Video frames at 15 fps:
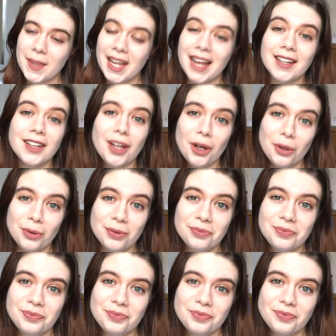And no,
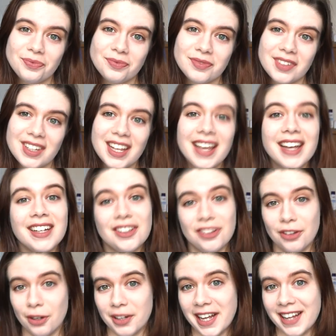
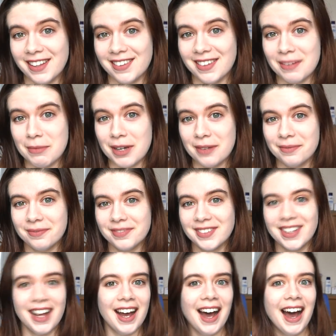it's not Hans Zimmer.
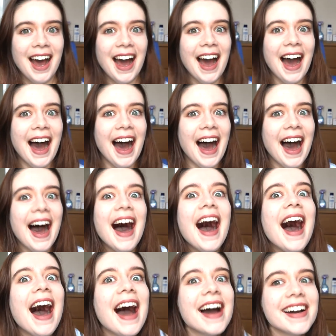Ha ha ha ha
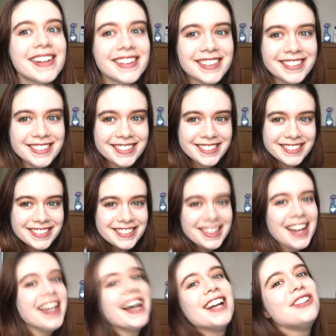ha!
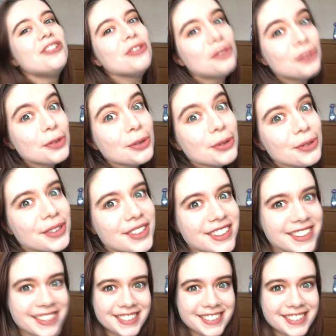I had you fooled.